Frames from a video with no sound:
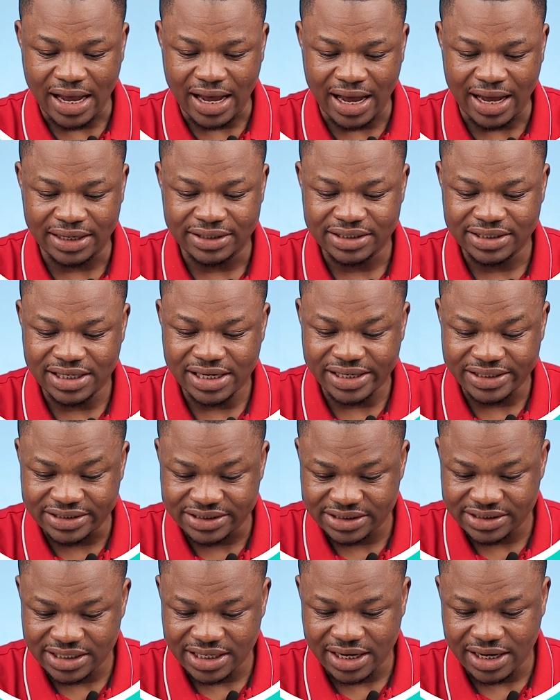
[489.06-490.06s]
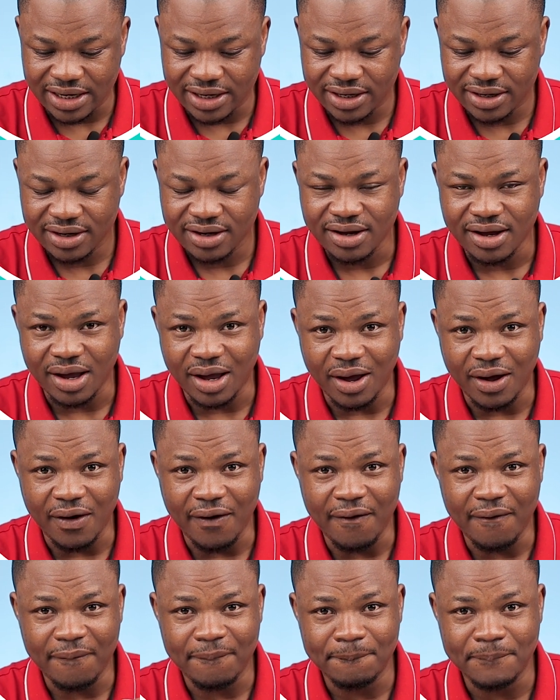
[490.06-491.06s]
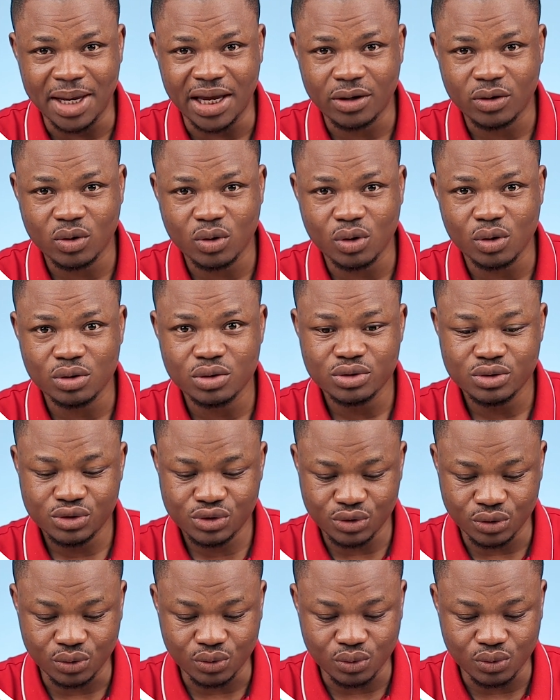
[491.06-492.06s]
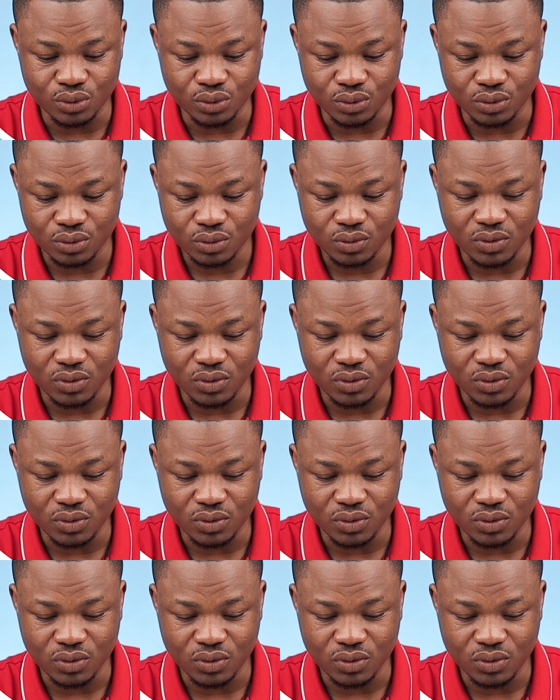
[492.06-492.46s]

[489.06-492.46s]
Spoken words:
Adie chia meko suku.